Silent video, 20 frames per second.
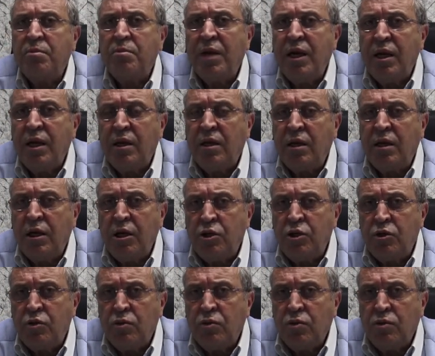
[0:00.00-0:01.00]
main
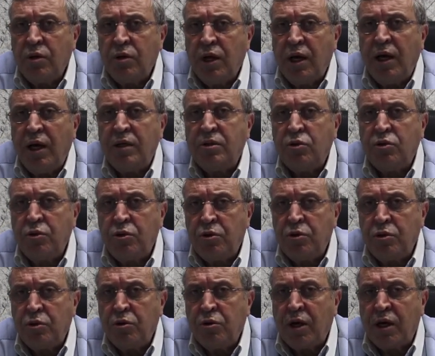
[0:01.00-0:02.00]
issue? Is to
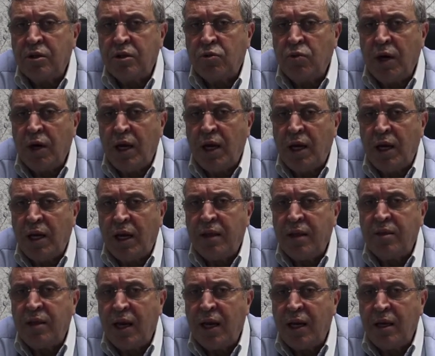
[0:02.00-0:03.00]
suture as well,
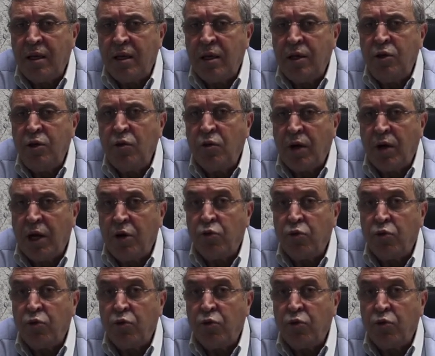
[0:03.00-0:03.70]
and then you can